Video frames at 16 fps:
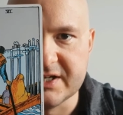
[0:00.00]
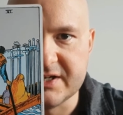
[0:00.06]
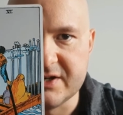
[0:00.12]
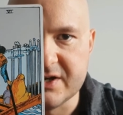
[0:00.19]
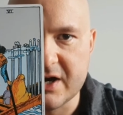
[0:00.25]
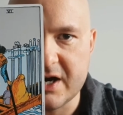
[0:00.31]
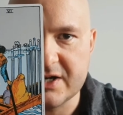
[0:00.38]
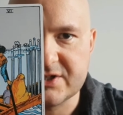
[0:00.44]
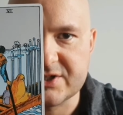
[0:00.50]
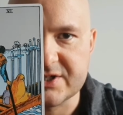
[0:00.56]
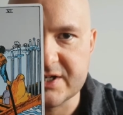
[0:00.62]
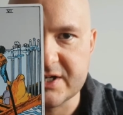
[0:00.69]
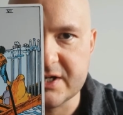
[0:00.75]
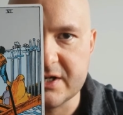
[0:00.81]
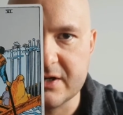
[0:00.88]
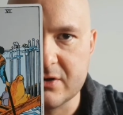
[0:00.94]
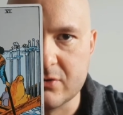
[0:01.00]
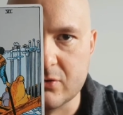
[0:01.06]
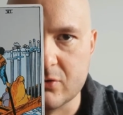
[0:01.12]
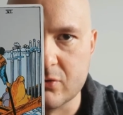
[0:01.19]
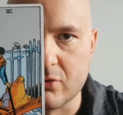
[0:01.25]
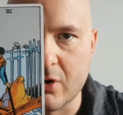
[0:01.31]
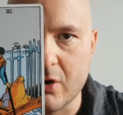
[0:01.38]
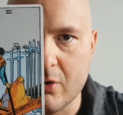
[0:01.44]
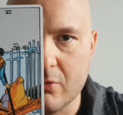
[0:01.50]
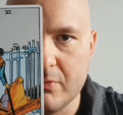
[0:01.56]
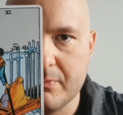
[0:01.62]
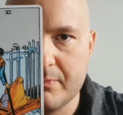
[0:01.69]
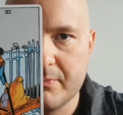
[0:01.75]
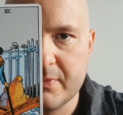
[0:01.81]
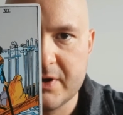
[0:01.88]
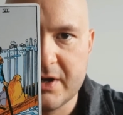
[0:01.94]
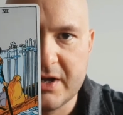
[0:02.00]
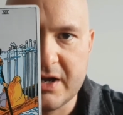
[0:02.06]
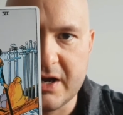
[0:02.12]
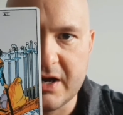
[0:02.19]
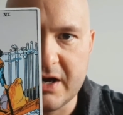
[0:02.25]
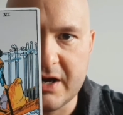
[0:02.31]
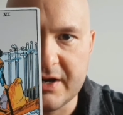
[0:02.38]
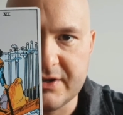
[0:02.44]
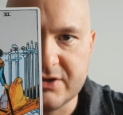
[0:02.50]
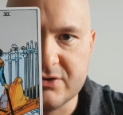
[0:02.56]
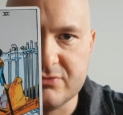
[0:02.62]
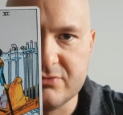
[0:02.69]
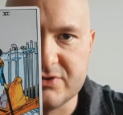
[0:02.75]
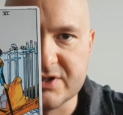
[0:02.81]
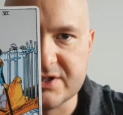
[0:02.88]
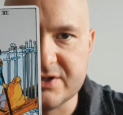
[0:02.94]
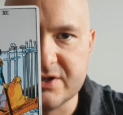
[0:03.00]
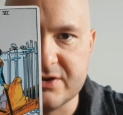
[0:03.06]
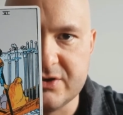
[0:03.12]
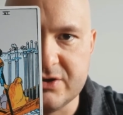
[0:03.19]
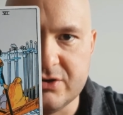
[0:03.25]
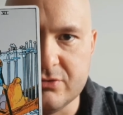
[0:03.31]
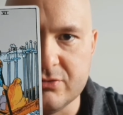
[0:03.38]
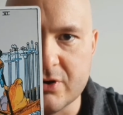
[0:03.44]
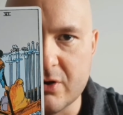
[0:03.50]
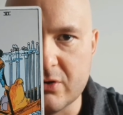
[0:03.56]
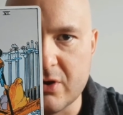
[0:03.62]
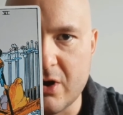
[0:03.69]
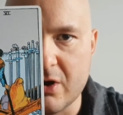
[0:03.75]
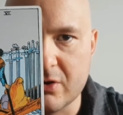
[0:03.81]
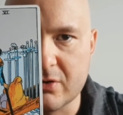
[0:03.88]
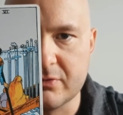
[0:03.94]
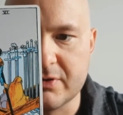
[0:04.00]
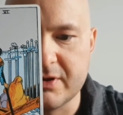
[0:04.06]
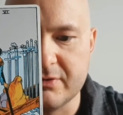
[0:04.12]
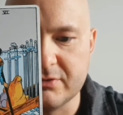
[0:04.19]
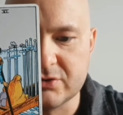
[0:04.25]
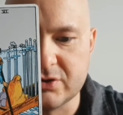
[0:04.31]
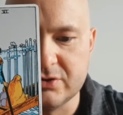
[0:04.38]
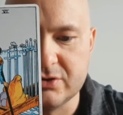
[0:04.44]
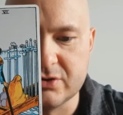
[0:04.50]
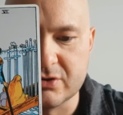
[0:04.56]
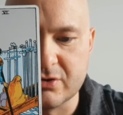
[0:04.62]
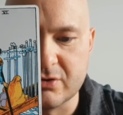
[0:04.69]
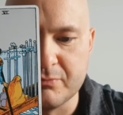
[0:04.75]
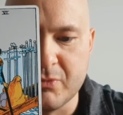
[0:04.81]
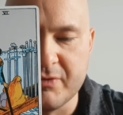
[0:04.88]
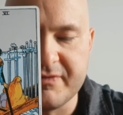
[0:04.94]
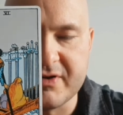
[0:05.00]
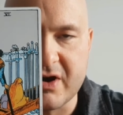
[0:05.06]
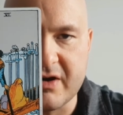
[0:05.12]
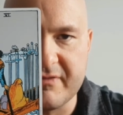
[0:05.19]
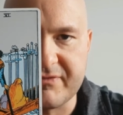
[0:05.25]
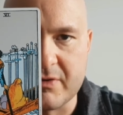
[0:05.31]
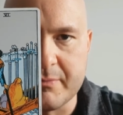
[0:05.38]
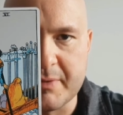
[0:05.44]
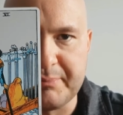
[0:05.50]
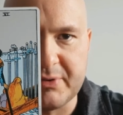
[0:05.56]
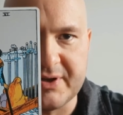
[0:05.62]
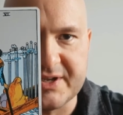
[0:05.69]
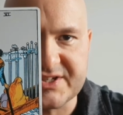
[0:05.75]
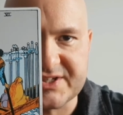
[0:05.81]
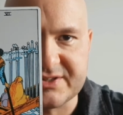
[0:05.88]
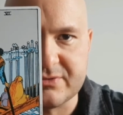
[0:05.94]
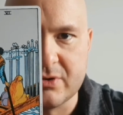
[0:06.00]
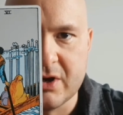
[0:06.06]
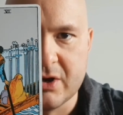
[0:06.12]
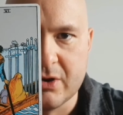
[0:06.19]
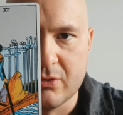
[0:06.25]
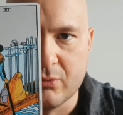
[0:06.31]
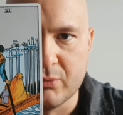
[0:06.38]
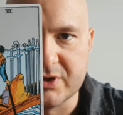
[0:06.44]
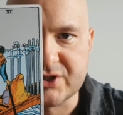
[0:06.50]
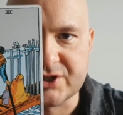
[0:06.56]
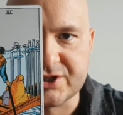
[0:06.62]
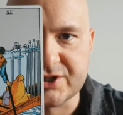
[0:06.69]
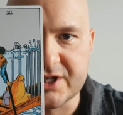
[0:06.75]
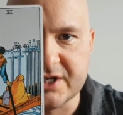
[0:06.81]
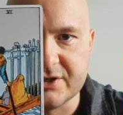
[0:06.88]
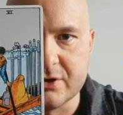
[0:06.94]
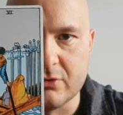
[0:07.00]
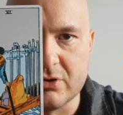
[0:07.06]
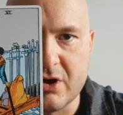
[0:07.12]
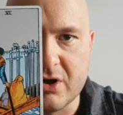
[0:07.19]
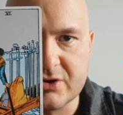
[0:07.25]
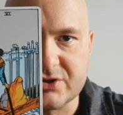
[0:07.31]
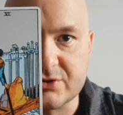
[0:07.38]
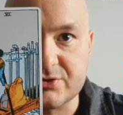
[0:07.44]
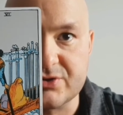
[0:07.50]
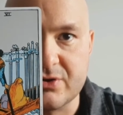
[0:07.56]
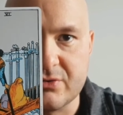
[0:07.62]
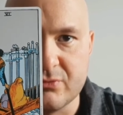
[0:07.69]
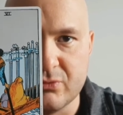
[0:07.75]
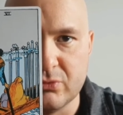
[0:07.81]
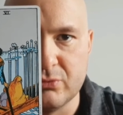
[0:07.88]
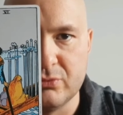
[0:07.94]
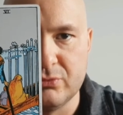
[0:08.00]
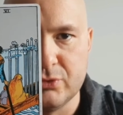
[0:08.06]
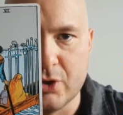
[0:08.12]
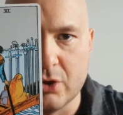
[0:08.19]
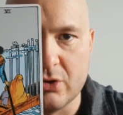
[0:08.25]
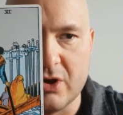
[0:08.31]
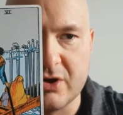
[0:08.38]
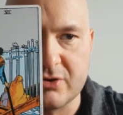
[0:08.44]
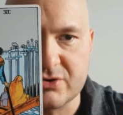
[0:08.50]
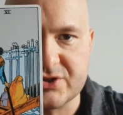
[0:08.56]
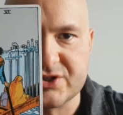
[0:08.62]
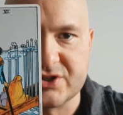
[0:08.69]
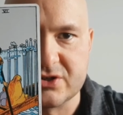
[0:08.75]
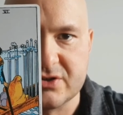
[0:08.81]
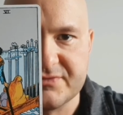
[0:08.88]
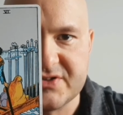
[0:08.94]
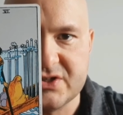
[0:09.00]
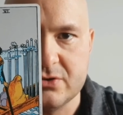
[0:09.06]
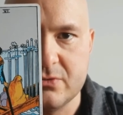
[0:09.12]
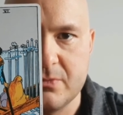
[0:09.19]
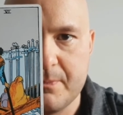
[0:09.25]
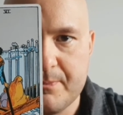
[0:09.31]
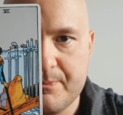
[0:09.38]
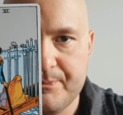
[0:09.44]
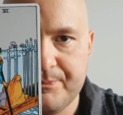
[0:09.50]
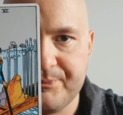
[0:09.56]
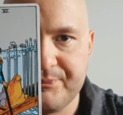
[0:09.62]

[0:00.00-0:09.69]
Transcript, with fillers: did not uh, grow uh, you didn't you no longer you're moving on from a place which uh, no longer no longer serves you